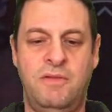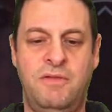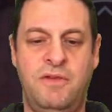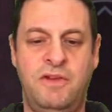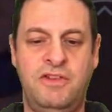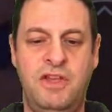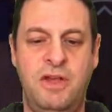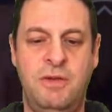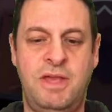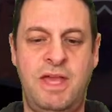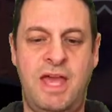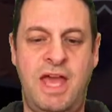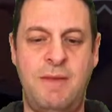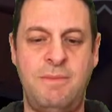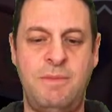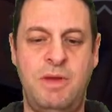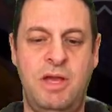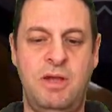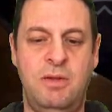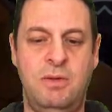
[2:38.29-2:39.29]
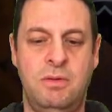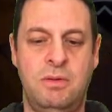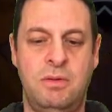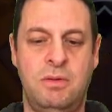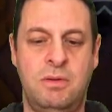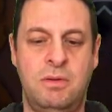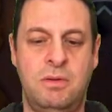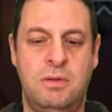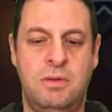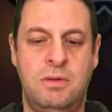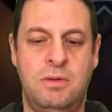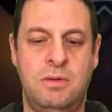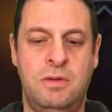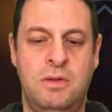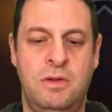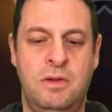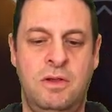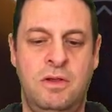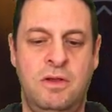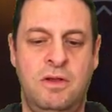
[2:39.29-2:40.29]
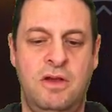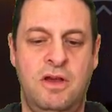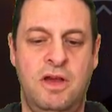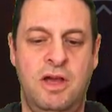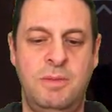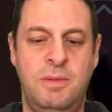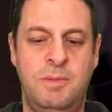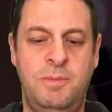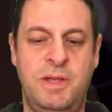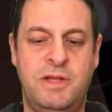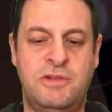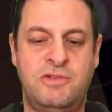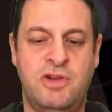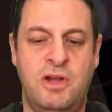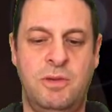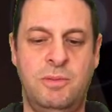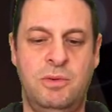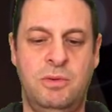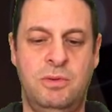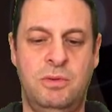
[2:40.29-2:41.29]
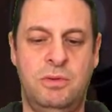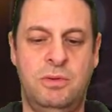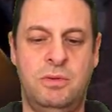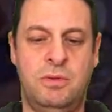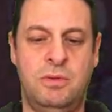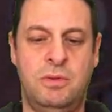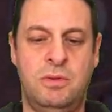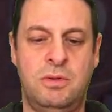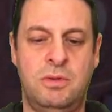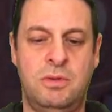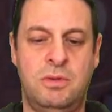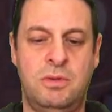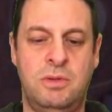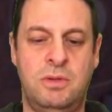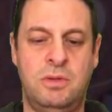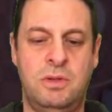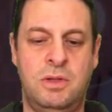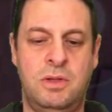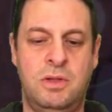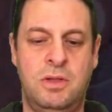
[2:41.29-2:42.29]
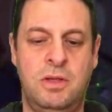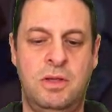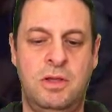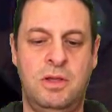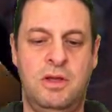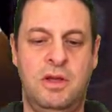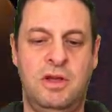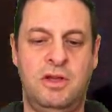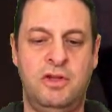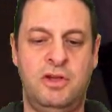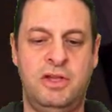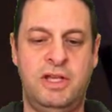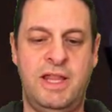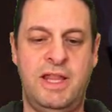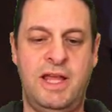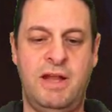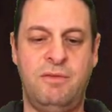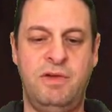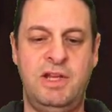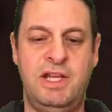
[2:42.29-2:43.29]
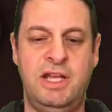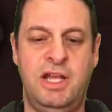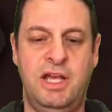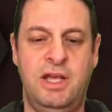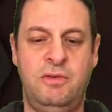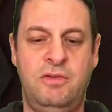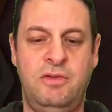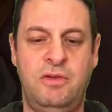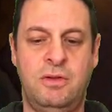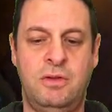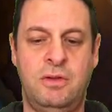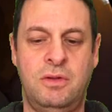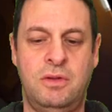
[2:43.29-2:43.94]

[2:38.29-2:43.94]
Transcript: If I don't get ammo, I'm in big trouble. Got to get that reload.